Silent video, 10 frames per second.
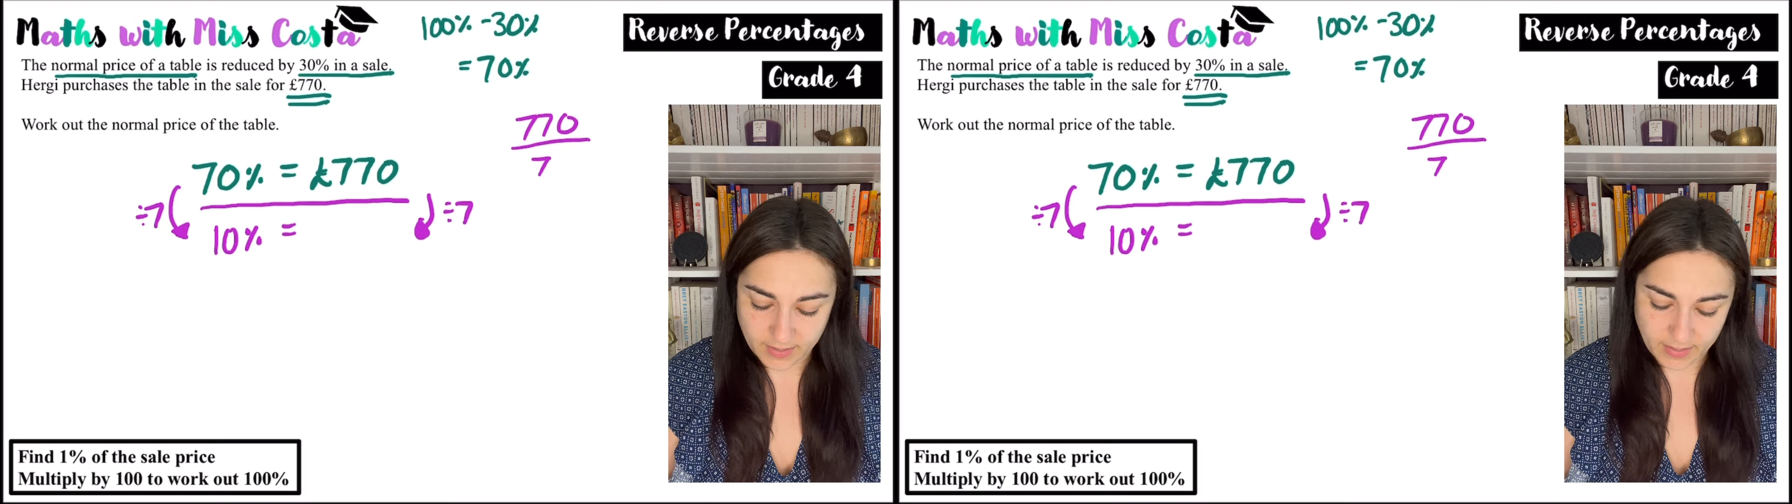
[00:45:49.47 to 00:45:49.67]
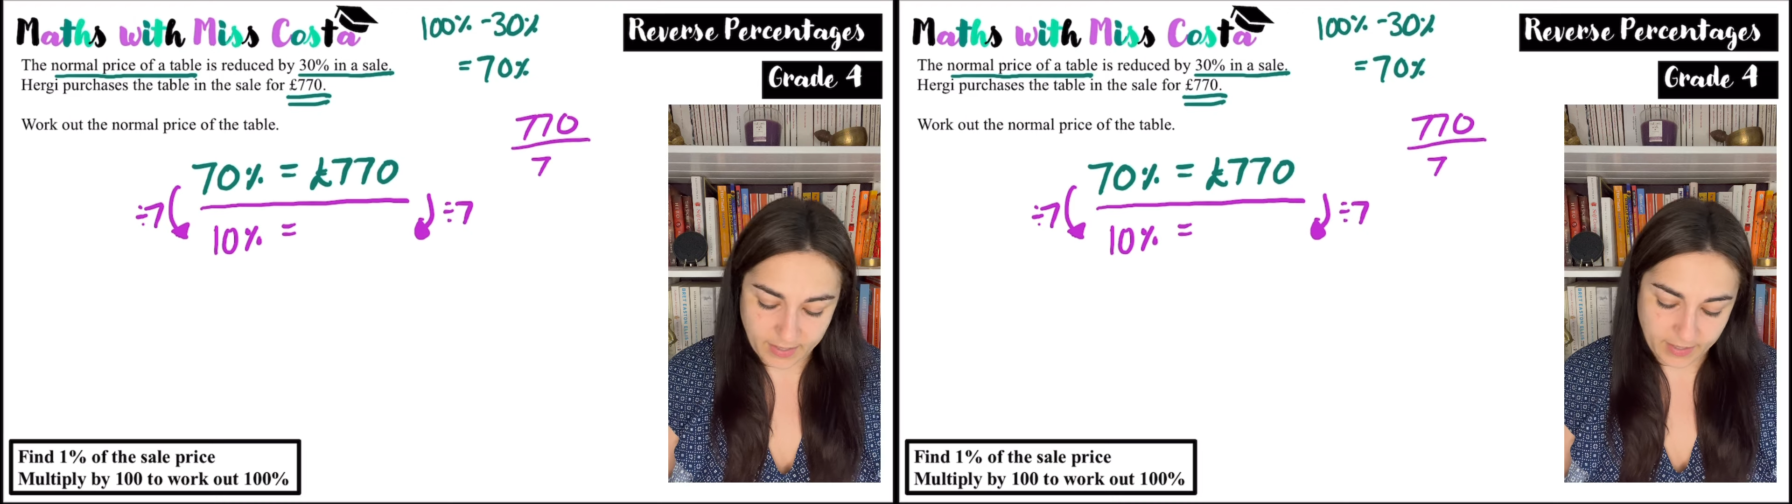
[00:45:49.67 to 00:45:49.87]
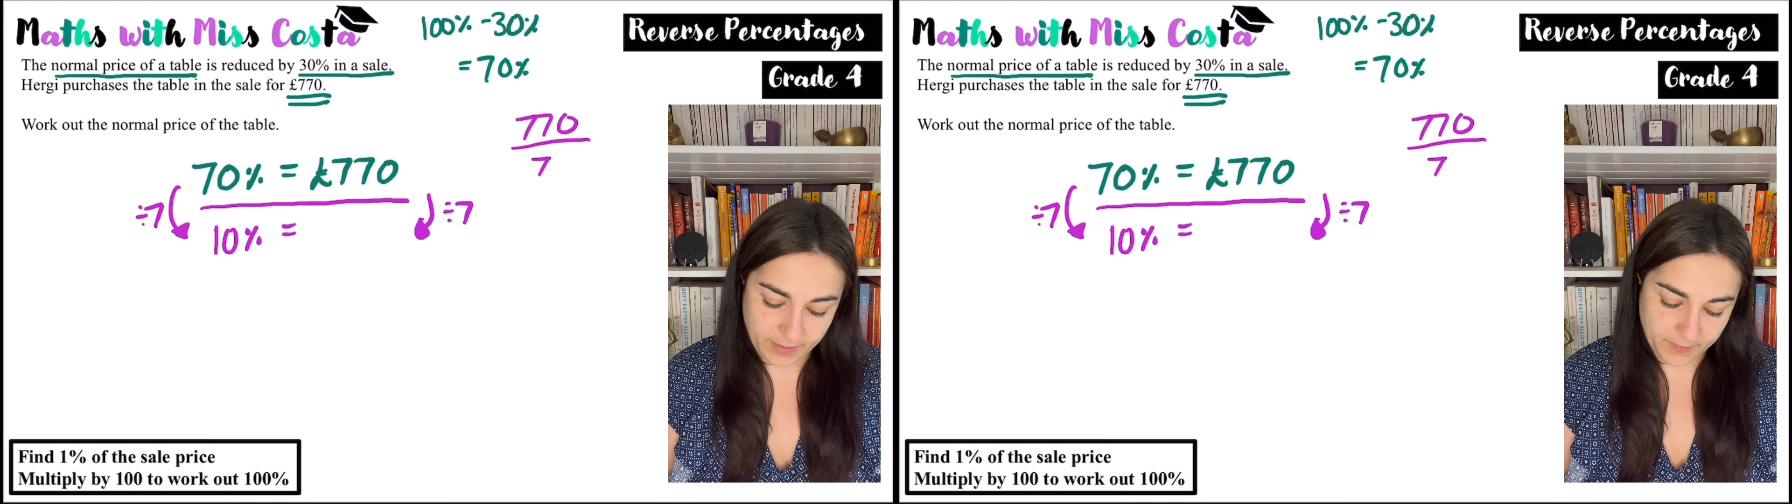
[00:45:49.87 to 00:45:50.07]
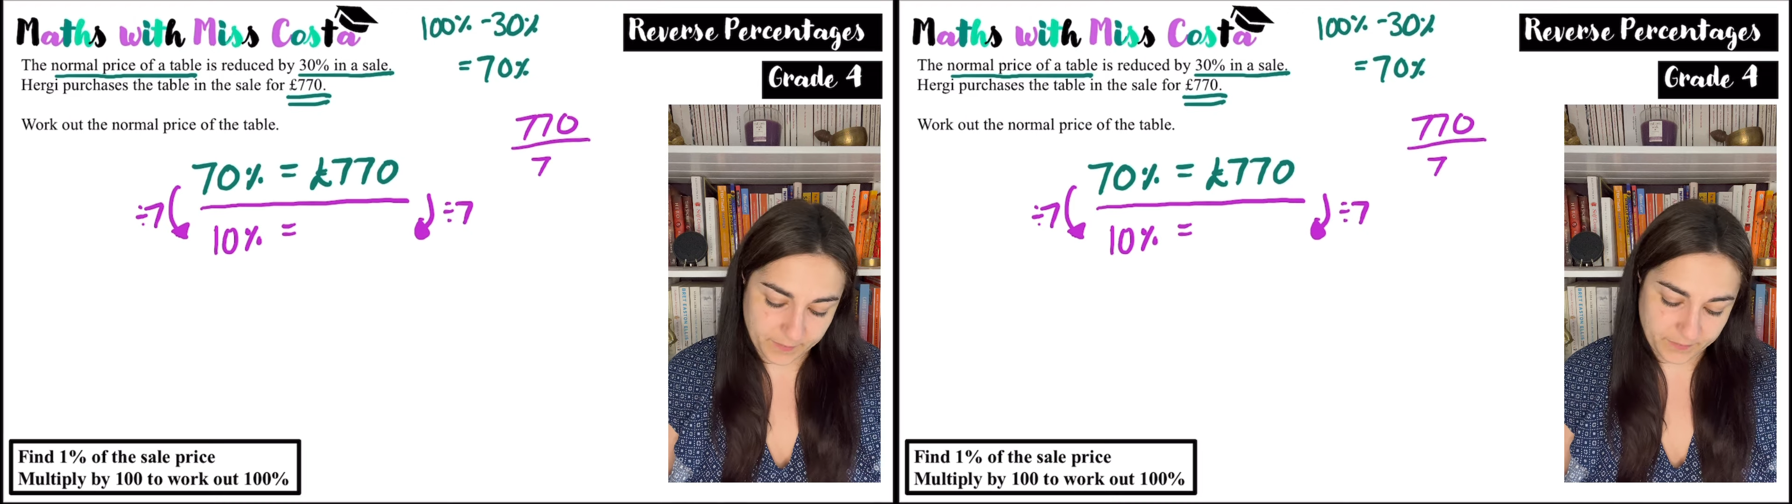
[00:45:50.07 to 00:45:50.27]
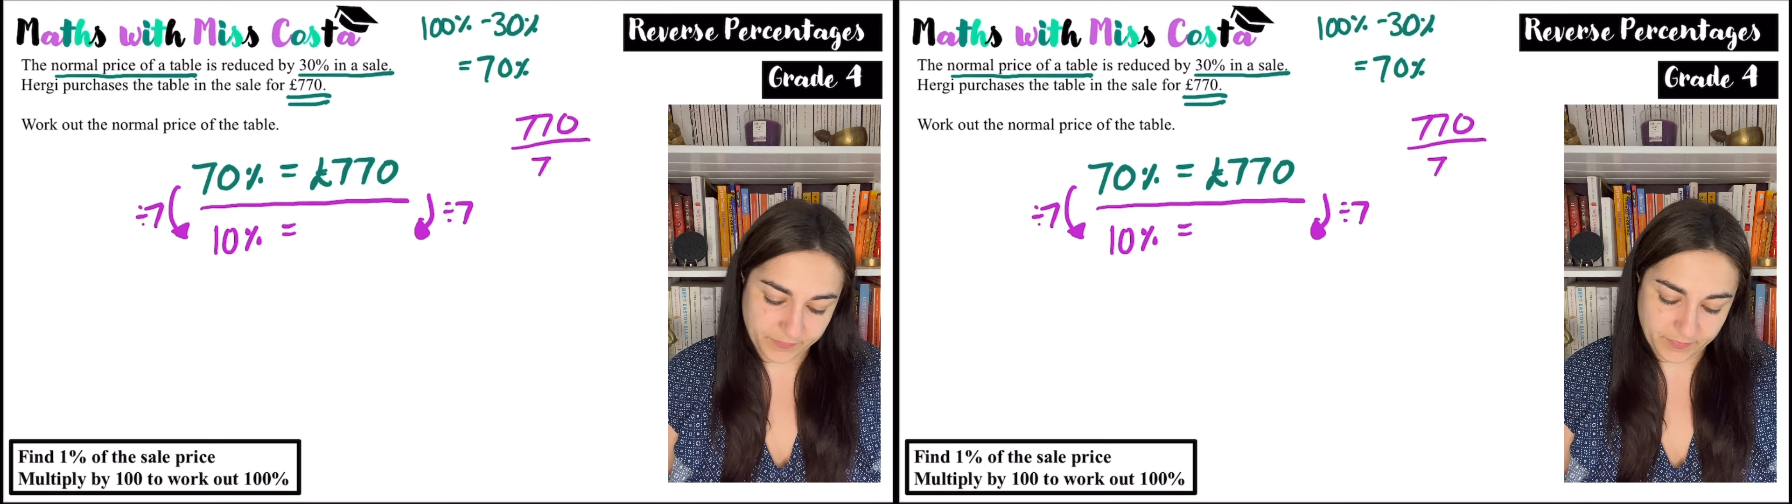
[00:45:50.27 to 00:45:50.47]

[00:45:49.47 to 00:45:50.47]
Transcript: And